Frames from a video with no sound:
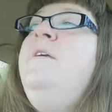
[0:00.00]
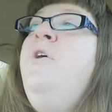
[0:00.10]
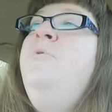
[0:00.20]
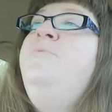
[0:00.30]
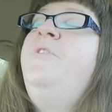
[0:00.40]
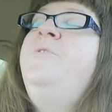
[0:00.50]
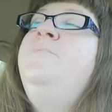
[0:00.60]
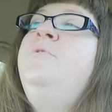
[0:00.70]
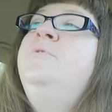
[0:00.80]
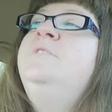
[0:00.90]
hope that the
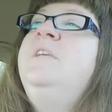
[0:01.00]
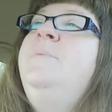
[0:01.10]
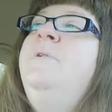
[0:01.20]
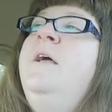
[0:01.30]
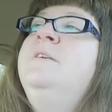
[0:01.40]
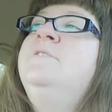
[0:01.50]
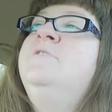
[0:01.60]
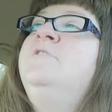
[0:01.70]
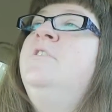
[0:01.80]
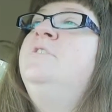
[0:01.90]
mood stabilizer
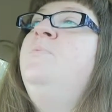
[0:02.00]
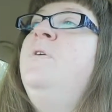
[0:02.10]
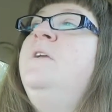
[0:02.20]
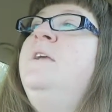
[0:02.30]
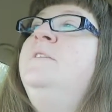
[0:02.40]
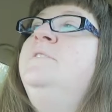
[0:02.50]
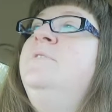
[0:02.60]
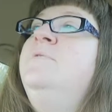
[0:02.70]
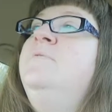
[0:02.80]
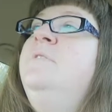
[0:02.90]
starts working
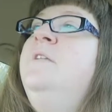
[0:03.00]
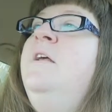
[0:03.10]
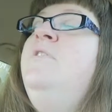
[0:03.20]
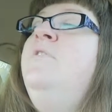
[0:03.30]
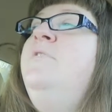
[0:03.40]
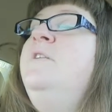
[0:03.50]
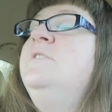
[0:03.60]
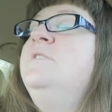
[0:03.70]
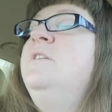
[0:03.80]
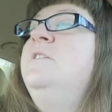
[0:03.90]
soon, and I know that
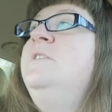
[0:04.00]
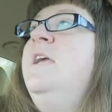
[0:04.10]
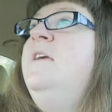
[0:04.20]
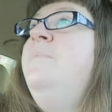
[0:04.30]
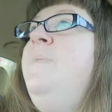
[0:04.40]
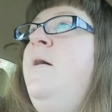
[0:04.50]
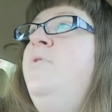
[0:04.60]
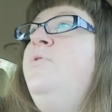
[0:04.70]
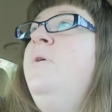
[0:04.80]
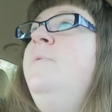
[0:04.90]
it's going to take about
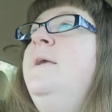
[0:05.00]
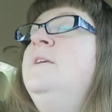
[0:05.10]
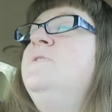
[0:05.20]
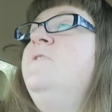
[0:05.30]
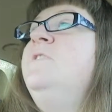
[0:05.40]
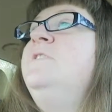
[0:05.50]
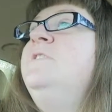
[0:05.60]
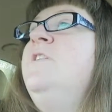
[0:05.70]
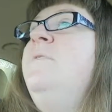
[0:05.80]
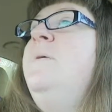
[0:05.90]
3 weeks for it to
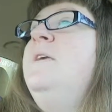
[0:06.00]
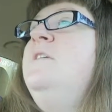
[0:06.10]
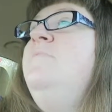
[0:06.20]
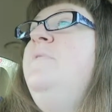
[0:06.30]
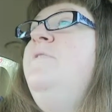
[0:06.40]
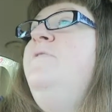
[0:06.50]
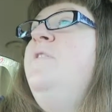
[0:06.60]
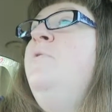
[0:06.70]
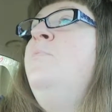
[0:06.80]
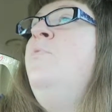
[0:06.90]
start making me
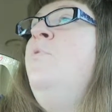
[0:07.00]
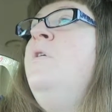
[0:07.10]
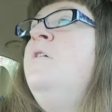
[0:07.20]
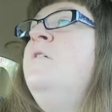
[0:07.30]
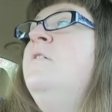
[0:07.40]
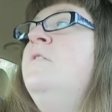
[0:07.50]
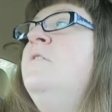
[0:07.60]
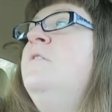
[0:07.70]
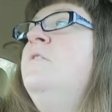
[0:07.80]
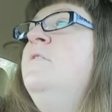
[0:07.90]
feel more
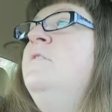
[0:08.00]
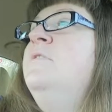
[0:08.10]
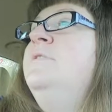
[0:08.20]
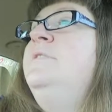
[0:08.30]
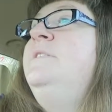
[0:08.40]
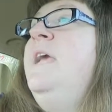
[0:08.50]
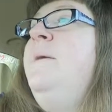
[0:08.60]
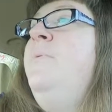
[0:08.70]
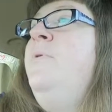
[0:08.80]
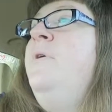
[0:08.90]

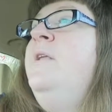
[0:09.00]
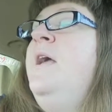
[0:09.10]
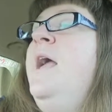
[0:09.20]
stable, and I